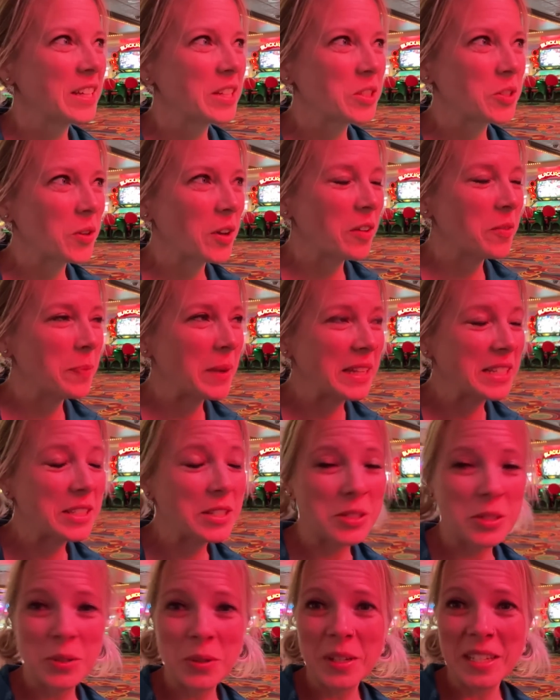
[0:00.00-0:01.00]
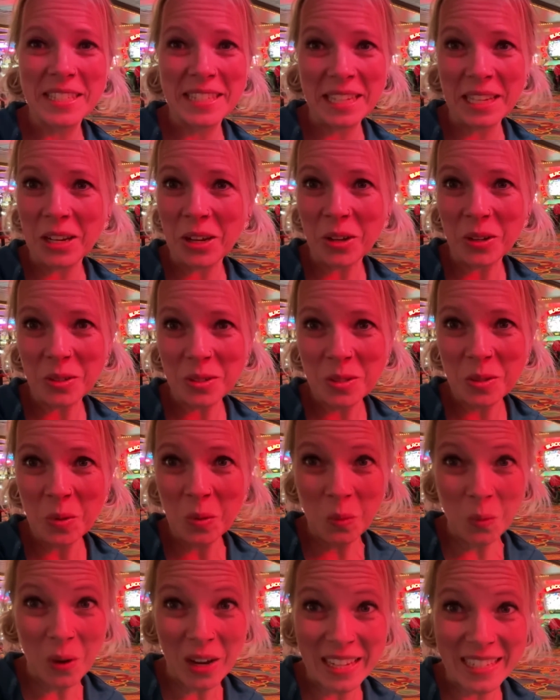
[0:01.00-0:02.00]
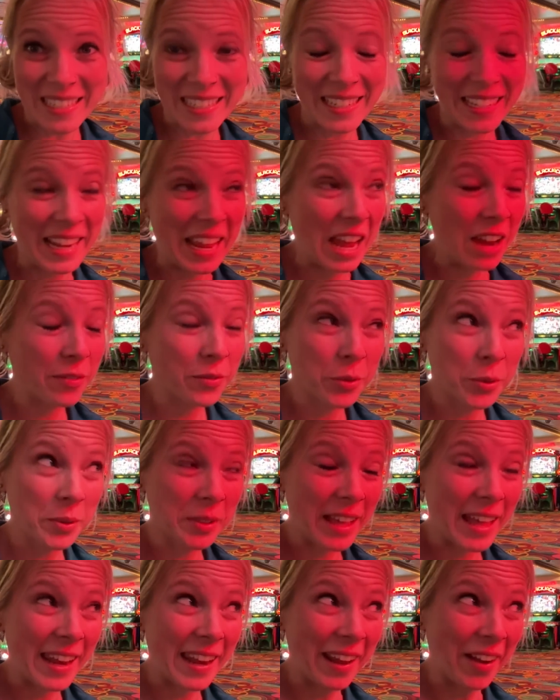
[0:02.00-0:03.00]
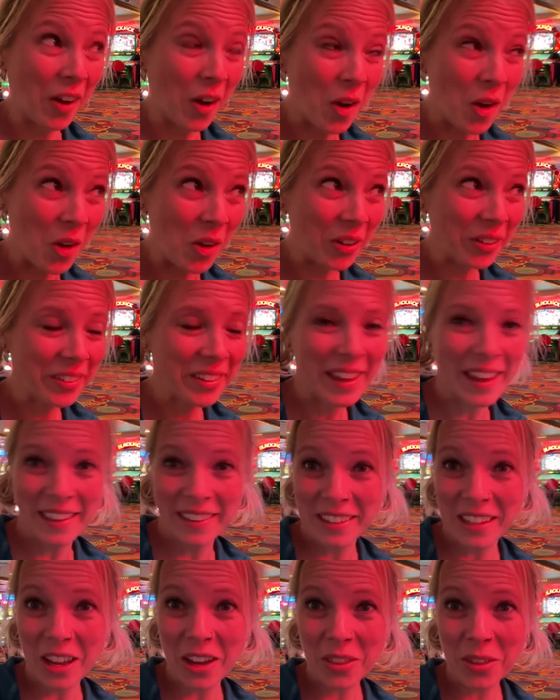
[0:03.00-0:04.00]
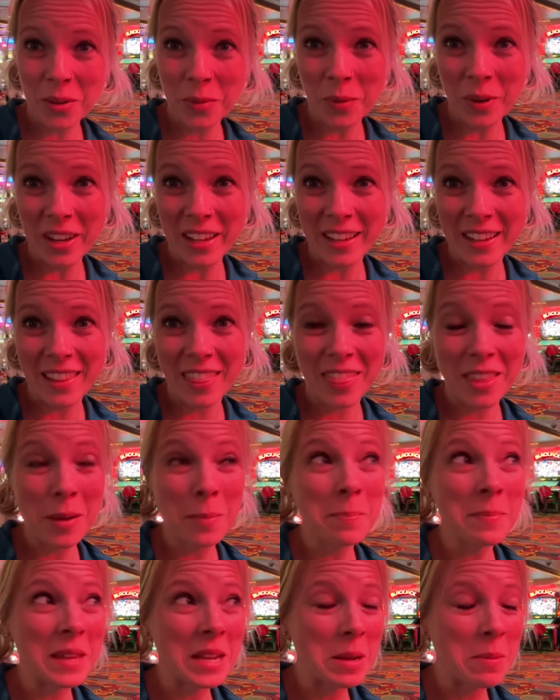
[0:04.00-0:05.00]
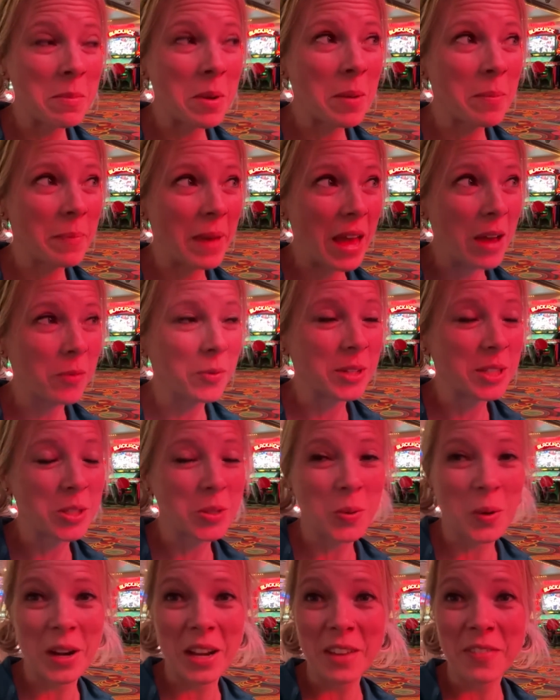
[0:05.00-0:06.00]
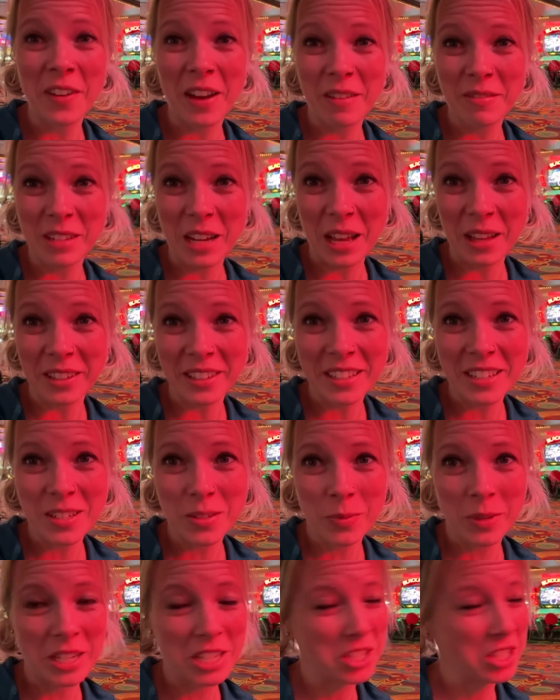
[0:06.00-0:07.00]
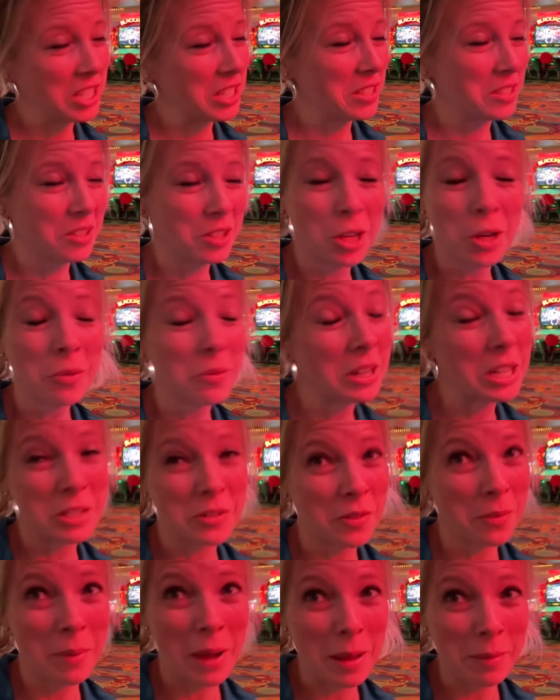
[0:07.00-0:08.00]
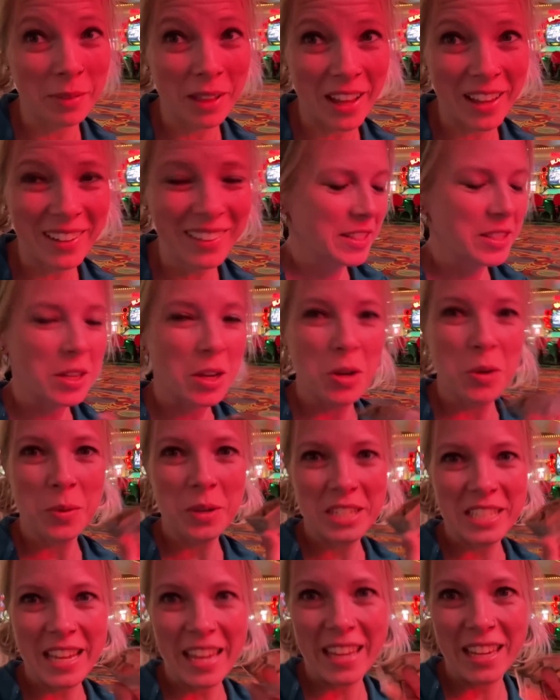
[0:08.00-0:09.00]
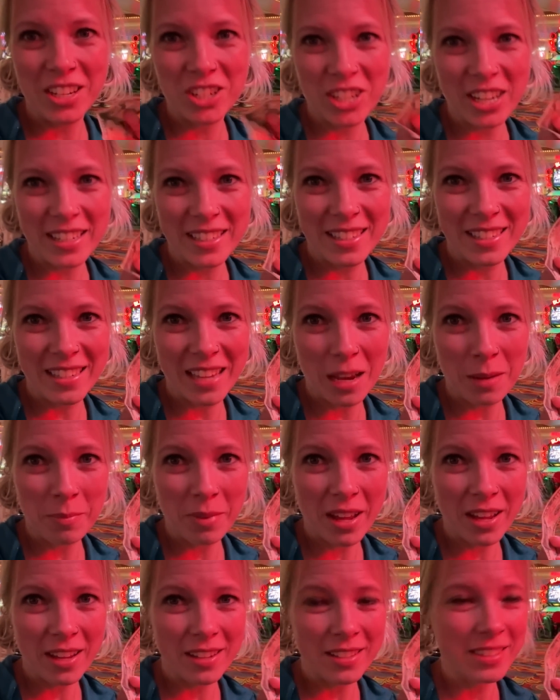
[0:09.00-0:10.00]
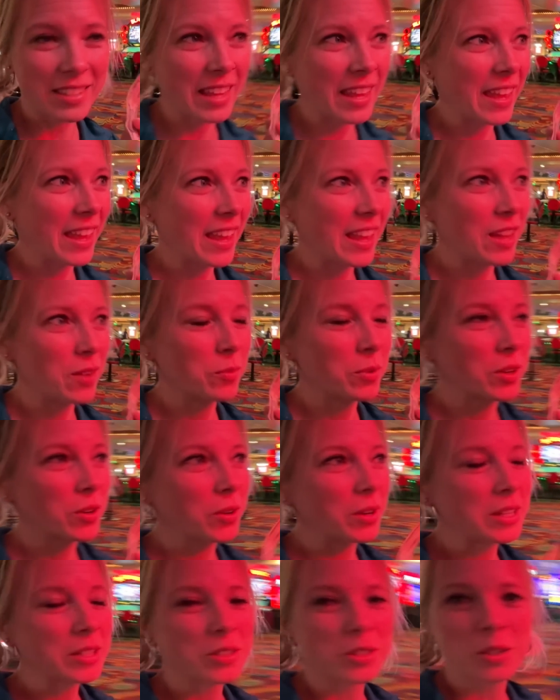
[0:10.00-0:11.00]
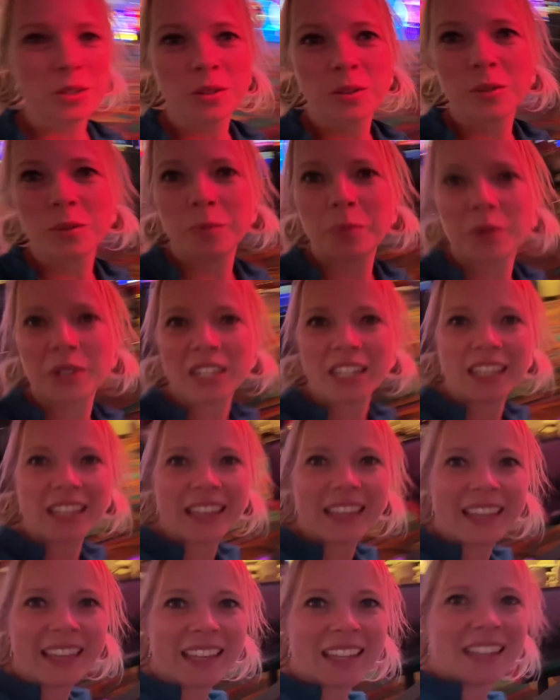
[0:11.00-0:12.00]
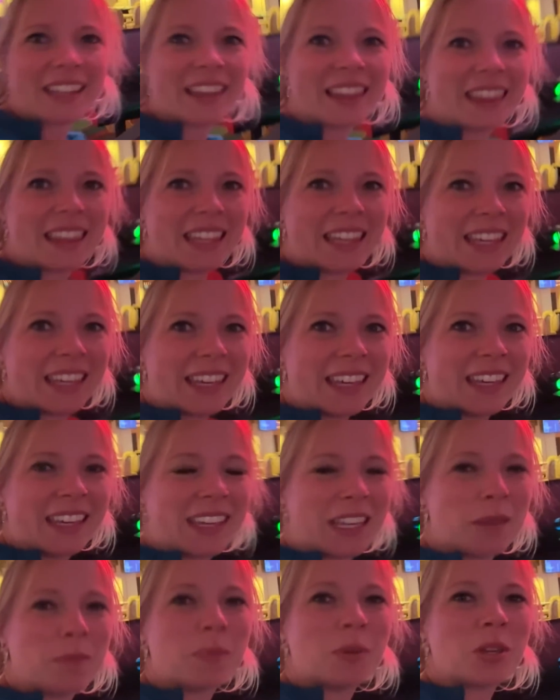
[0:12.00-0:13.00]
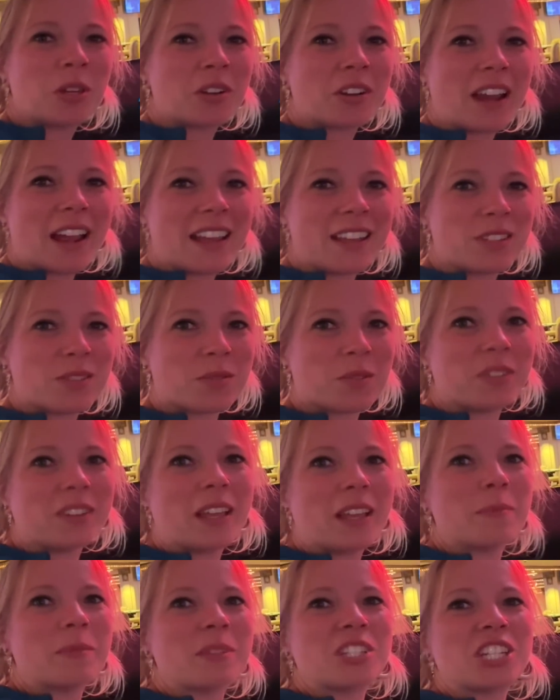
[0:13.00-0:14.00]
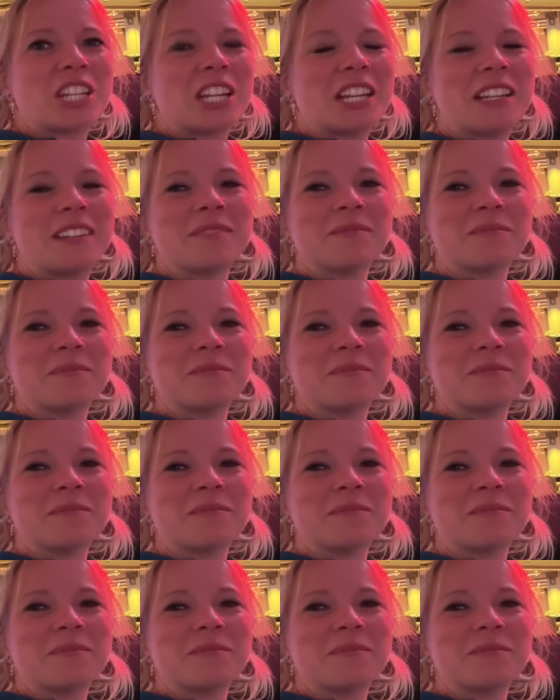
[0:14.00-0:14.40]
So I've been to 2 casinos. One didn't have roulette at all, and the other one, the minimum bet was $25, which is too rich for my blood. So we're taking Chase's 10 bucks and we're going to put it in the computerized roulette machine.